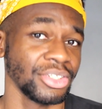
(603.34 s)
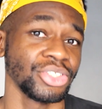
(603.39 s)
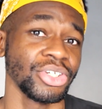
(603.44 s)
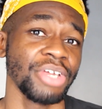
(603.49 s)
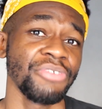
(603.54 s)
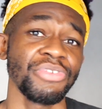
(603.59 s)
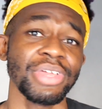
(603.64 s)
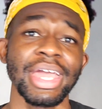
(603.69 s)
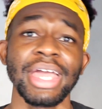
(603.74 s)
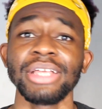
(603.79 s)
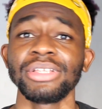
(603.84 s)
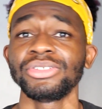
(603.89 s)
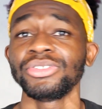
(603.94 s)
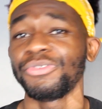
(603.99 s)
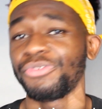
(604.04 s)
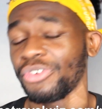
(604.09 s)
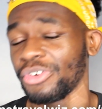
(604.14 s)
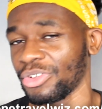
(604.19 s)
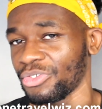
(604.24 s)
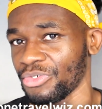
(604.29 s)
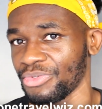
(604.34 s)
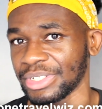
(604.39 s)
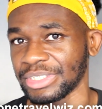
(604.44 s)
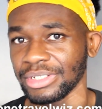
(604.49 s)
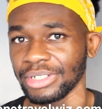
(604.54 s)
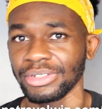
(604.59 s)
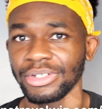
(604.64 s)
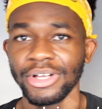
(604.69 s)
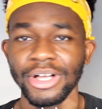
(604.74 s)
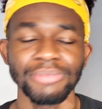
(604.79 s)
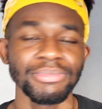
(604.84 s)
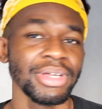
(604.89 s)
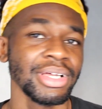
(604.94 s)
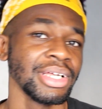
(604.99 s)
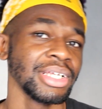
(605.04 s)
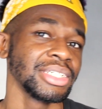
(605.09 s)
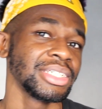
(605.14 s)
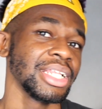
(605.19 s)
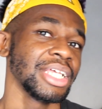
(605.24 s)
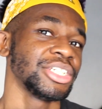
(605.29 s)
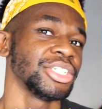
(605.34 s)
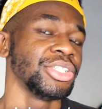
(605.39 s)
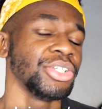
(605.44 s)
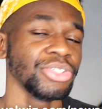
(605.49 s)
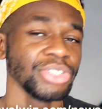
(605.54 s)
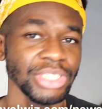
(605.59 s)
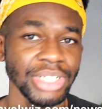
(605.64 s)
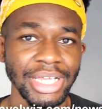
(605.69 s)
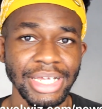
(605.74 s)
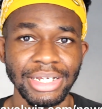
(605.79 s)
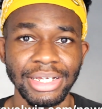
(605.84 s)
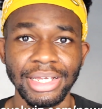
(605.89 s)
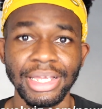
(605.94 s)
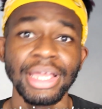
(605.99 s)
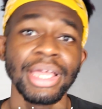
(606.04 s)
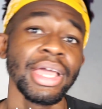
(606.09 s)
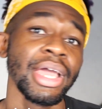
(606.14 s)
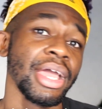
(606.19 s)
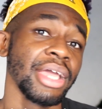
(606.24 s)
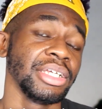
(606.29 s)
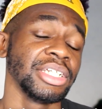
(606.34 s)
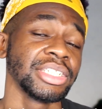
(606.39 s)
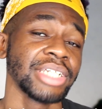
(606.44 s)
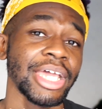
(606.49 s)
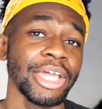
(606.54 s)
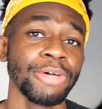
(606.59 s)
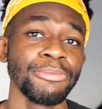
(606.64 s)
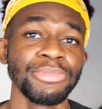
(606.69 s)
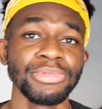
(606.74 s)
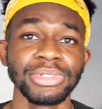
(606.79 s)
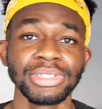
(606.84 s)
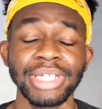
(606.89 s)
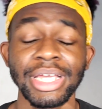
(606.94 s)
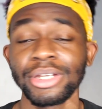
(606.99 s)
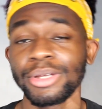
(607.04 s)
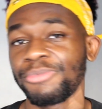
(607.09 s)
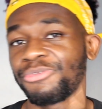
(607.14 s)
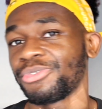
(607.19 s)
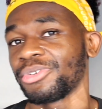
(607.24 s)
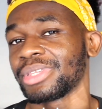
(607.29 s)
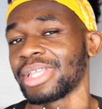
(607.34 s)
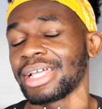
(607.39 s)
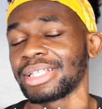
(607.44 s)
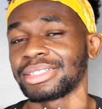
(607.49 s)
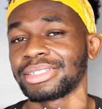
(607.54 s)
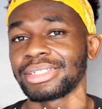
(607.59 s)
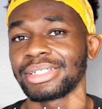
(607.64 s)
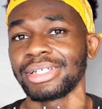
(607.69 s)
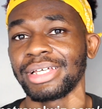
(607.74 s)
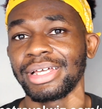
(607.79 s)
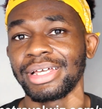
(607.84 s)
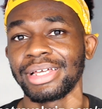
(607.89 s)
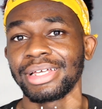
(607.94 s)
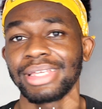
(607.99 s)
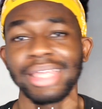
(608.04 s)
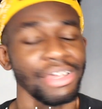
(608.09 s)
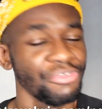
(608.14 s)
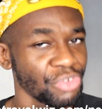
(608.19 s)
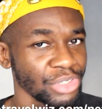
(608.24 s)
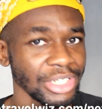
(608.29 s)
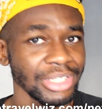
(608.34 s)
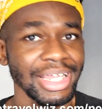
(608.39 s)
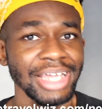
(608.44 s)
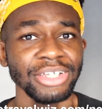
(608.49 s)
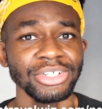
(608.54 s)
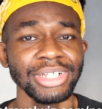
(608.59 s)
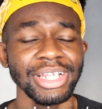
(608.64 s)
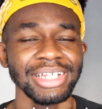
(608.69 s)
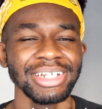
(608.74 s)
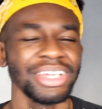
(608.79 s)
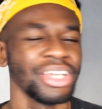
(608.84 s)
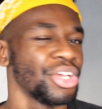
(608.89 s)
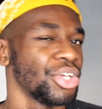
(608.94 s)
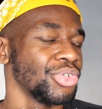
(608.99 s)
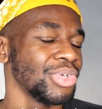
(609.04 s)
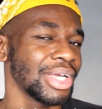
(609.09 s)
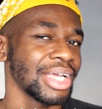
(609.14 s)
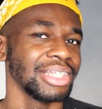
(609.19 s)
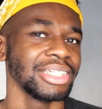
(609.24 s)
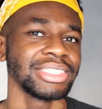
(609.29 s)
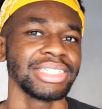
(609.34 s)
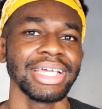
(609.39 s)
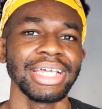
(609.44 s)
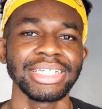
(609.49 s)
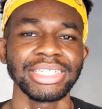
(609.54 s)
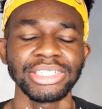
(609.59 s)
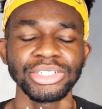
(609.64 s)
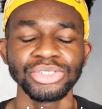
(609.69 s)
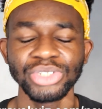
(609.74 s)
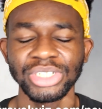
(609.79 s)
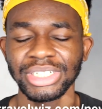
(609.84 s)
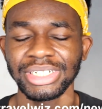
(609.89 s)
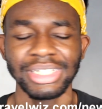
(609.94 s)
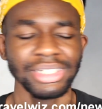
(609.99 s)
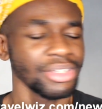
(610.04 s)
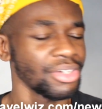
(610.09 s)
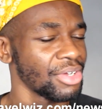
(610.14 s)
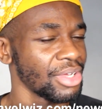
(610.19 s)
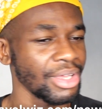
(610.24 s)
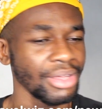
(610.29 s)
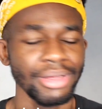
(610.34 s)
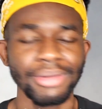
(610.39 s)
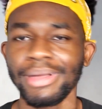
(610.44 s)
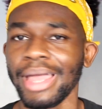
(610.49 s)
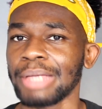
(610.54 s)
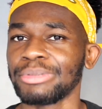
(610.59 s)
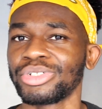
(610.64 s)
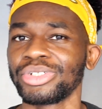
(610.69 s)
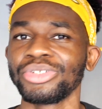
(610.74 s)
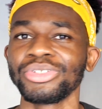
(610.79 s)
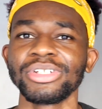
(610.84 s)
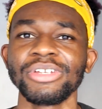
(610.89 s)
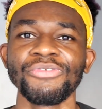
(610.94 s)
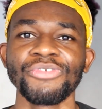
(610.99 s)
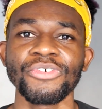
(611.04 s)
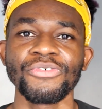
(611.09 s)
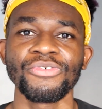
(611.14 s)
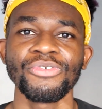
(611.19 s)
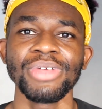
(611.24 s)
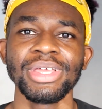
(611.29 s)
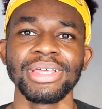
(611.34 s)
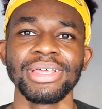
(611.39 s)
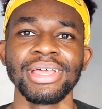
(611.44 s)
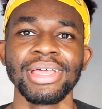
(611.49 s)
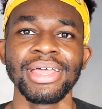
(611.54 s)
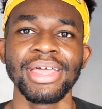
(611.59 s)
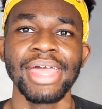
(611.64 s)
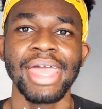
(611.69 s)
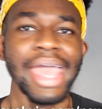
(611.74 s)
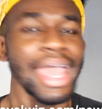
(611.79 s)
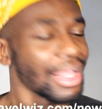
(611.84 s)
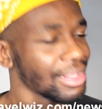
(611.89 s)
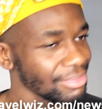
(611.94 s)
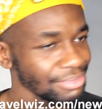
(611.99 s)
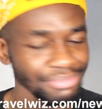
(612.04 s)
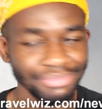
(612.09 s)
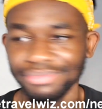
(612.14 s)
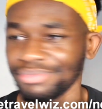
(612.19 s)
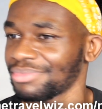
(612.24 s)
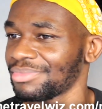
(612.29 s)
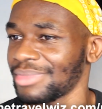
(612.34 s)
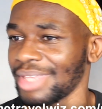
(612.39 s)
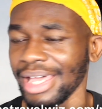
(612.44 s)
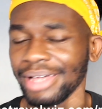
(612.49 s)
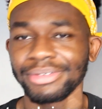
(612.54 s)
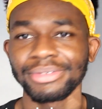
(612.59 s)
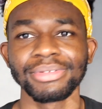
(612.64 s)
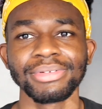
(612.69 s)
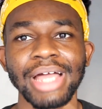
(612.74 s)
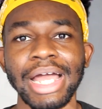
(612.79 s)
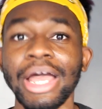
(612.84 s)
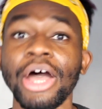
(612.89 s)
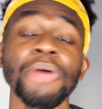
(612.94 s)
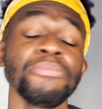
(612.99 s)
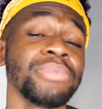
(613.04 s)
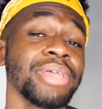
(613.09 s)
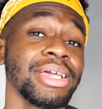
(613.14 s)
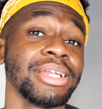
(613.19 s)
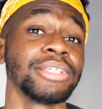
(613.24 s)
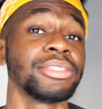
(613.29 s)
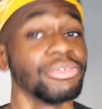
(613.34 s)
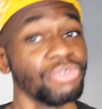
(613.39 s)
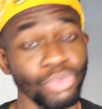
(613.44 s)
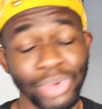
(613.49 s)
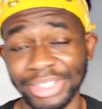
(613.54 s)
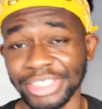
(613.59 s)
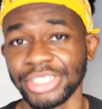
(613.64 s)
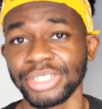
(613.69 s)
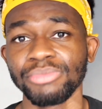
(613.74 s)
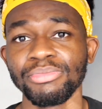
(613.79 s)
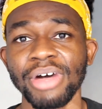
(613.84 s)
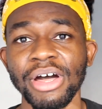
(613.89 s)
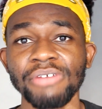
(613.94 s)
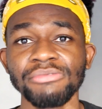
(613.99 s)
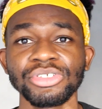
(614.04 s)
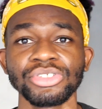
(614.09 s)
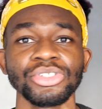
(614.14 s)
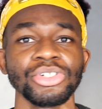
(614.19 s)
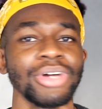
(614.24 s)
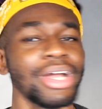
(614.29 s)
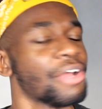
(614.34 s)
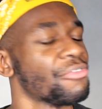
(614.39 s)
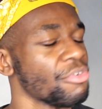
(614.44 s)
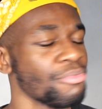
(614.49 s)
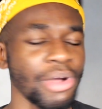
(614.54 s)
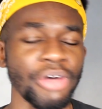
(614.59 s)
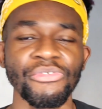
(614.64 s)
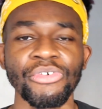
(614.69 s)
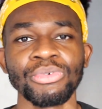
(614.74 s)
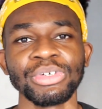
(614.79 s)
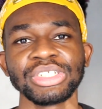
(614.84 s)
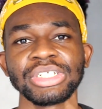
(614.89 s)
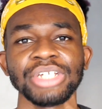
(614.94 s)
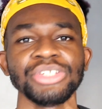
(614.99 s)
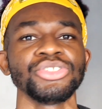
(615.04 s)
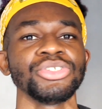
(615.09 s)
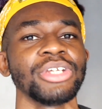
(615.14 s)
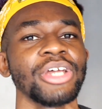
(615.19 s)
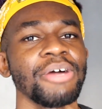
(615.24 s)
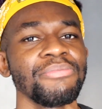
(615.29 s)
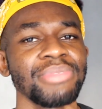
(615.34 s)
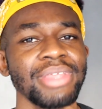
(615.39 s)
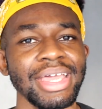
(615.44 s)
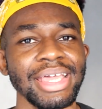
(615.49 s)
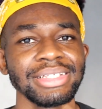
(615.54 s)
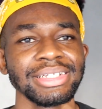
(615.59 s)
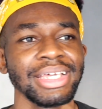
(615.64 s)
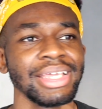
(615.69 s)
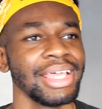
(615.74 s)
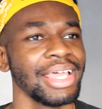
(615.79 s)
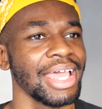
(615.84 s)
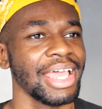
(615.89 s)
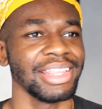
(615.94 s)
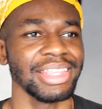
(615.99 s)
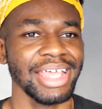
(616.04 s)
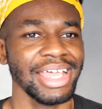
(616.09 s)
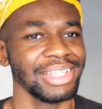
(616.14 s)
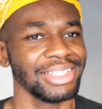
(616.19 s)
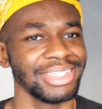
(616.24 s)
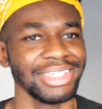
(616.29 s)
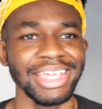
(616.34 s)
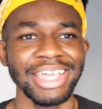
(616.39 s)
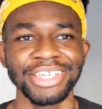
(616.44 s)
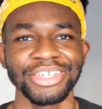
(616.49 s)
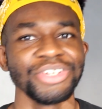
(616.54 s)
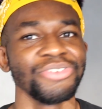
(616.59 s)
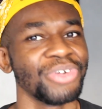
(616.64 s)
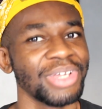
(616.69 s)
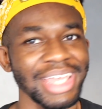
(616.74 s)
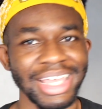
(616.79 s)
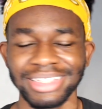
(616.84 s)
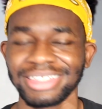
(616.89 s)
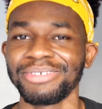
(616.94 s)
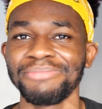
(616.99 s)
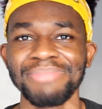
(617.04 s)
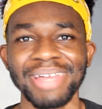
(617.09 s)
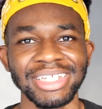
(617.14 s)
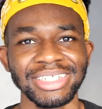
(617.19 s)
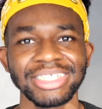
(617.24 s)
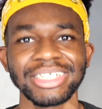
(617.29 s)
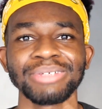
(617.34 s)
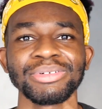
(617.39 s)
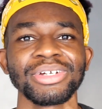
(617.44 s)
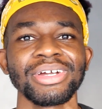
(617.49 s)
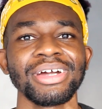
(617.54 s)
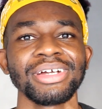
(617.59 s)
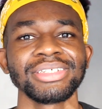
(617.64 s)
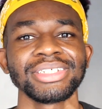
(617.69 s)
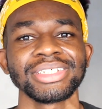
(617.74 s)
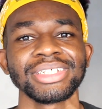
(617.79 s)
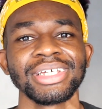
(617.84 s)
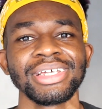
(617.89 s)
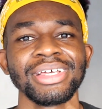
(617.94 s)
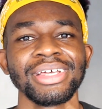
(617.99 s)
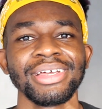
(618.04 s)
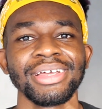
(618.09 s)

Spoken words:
So if you head to phonetravis.com/newsletter and you sign up for that, for the newsletter, you'll get this Excel sheet absolutely for free. And yeah, I update it once a month, so every month I will send you an update, and then you get the best SIM cards